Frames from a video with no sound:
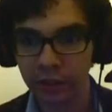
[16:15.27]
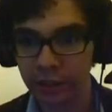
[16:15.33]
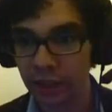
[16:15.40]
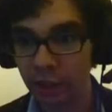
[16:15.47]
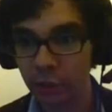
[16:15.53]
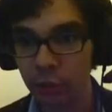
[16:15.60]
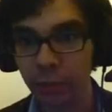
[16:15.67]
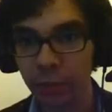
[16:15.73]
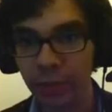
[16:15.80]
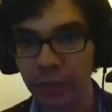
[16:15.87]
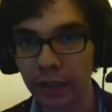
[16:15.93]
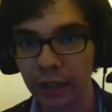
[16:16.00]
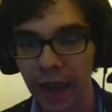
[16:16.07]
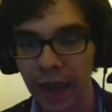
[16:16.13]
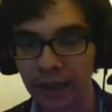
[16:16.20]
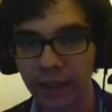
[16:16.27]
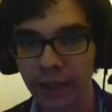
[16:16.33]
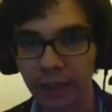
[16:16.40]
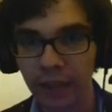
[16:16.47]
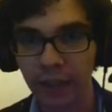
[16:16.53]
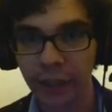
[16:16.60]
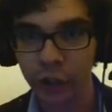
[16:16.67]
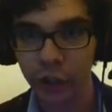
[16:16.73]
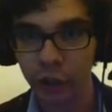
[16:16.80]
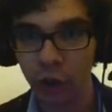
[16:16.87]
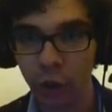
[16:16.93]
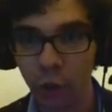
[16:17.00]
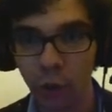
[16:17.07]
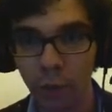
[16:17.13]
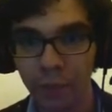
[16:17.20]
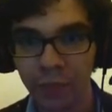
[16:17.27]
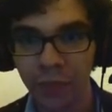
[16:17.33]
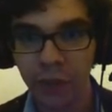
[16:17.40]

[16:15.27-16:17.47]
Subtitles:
cells will be the last thing that I show,